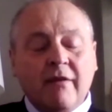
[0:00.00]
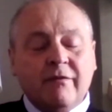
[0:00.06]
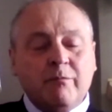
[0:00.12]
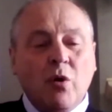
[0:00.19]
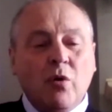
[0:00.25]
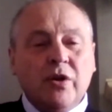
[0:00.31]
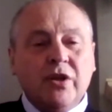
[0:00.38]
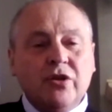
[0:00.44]

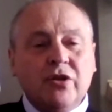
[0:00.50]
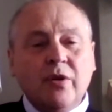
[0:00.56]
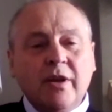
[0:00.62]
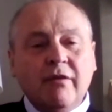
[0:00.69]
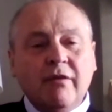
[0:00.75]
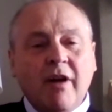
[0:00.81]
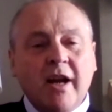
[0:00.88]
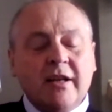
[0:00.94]
pointed you in
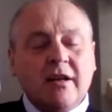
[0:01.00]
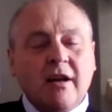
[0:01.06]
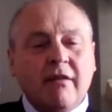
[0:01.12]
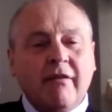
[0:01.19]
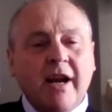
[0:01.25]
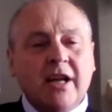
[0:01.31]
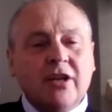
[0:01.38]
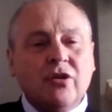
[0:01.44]
the right
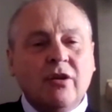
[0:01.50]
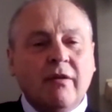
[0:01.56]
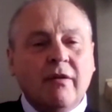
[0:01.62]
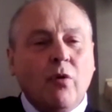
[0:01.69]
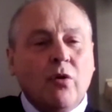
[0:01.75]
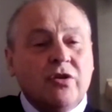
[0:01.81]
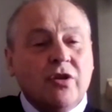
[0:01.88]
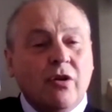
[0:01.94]
direction of
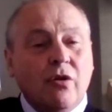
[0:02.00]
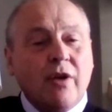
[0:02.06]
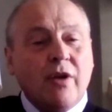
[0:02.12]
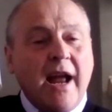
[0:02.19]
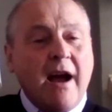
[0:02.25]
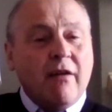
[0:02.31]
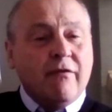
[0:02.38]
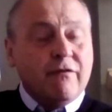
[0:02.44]
what to look
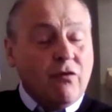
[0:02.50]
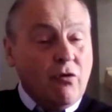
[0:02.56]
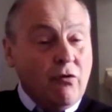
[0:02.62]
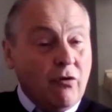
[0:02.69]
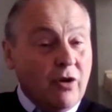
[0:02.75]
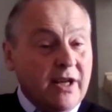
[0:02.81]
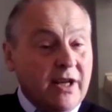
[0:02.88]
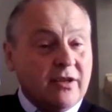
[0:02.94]
out
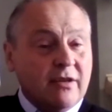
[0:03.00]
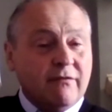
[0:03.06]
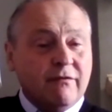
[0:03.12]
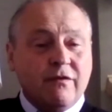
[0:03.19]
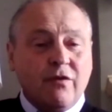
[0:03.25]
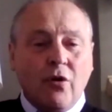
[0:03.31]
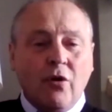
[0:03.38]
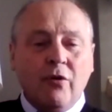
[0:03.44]
for or listen
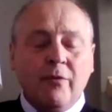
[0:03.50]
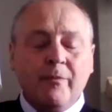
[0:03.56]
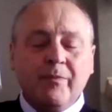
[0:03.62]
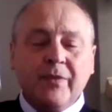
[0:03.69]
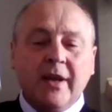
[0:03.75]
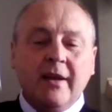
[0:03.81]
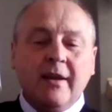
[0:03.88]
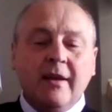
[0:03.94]
for,
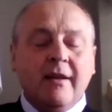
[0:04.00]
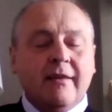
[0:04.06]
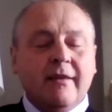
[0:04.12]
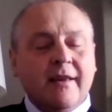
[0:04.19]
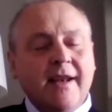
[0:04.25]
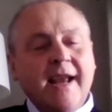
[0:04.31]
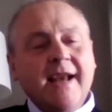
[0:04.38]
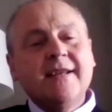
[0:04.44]

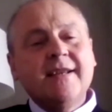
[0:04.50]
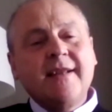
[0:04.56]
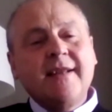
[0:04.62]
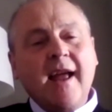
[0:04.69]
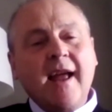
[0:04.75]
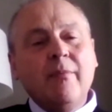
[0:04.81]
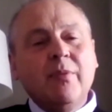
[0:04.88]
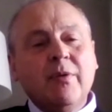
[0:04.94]
the next
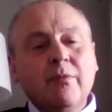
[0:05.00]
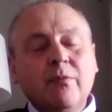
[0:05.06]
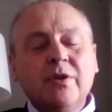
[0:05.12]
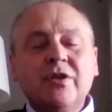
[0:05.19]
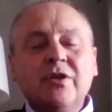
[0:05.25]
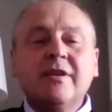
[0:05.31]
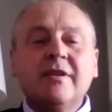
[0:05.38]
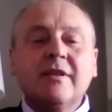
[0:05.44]
step,
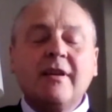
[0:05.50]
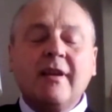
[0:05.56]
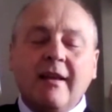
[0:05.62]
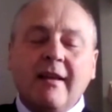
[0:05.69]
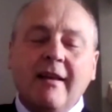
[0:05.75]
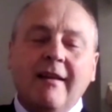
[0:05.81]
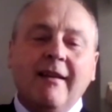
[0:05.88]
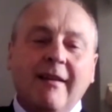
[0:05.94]
which is
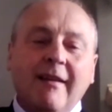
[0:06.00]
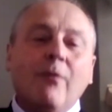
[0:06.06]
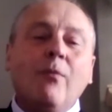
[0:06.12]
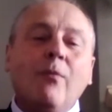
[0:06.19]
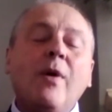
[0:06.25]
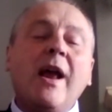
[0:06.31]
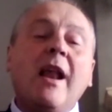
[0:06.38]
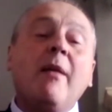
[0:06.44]

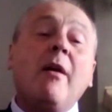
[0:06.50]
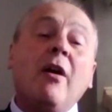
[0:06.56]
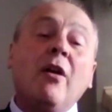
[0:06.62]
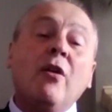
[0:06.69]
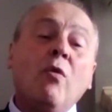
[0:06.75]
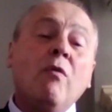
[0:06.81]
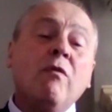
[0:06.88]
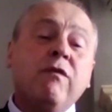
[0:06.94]
where
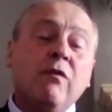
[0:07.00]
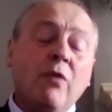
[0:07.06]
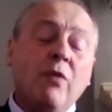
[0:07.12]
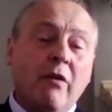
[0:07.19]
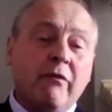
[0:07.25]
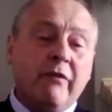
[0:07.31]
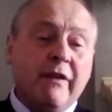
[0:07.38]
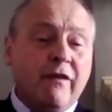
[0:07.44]
an awful lot
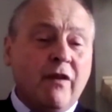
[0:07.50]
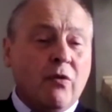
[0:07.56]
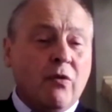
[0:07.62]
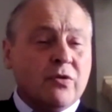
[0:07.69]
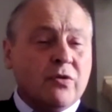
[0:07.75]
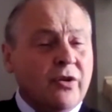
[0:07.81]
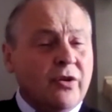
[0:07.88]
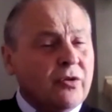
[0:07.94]
of
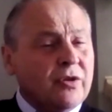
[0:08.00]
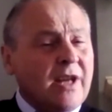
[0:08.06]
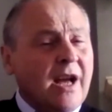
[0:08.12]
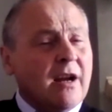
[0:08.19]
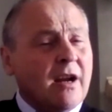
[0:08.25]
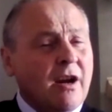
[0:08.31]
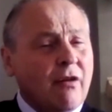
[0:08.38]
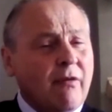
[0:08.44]
referrals are not
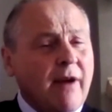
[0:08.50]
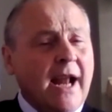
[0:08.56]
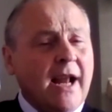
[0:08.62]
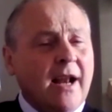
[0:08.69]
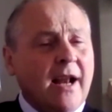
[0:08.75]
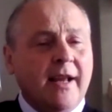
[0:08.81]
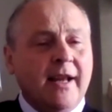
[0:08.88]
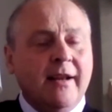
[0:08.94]
done
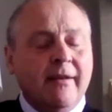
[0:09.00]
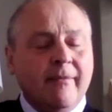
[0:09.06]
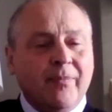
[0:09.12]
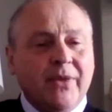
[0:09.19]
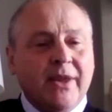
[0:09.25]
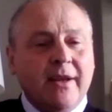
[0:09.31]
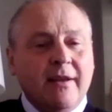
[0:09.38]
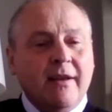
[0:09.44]
correctly,
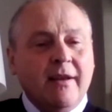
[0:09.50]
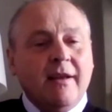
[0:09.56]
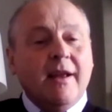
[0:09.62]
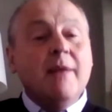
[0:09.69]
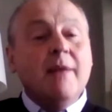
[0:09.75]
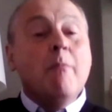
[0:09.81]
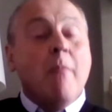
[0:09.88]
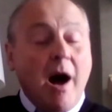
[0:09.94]

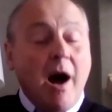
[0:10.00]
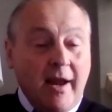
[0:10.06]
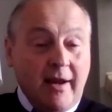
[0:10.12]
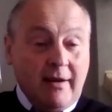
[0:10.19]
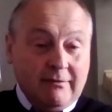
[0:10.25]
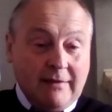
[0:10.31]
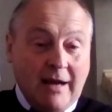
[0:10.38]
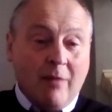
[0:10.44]
in my
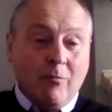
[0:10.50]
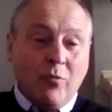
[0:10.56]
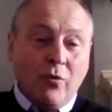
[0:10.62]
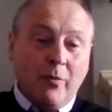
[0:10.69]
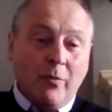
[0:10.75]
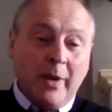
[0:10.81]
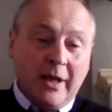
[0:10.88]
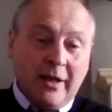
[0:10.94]
humble
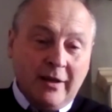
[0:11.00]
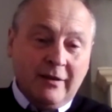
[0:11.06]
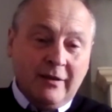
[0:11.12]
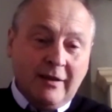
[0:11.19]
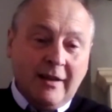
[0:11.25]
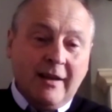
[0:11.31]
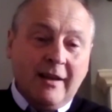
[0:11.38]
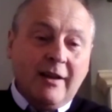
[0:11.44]
opinion,
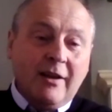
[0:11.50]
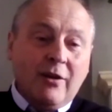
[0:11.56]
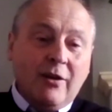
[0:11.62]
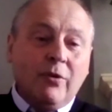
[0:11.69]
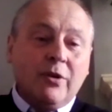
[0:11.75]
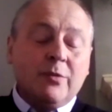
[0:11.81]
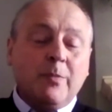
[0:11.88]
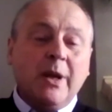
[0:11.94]

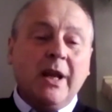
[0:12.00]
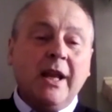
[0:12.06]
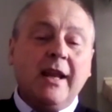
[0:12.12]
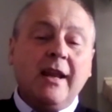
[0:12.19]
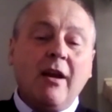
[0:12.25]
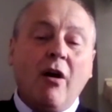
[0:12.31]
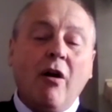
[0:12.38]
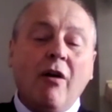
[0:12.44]
would
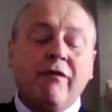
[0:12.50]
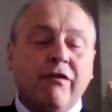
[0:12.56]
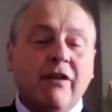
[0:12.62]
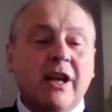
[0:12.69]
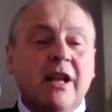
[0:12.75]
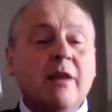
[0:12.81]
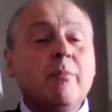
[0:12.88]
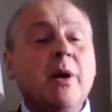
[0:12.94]
be
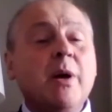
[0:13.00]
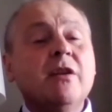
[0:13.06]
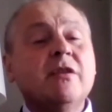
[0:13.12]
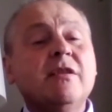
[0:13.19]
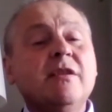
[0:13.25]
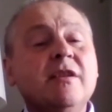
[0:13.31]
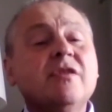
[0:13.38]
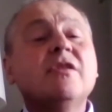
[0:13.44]
offering the
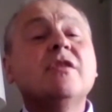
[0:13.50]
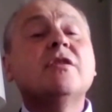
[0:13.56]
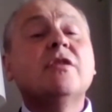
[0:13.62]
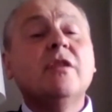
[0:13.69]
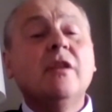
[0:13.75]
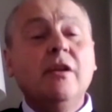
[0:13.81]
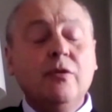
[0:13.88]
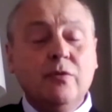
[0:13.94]
person as the
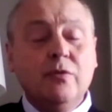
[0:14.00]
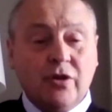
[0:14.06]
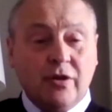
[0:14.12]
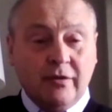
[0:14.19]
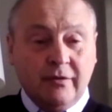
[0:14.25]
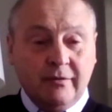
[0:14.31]
solution.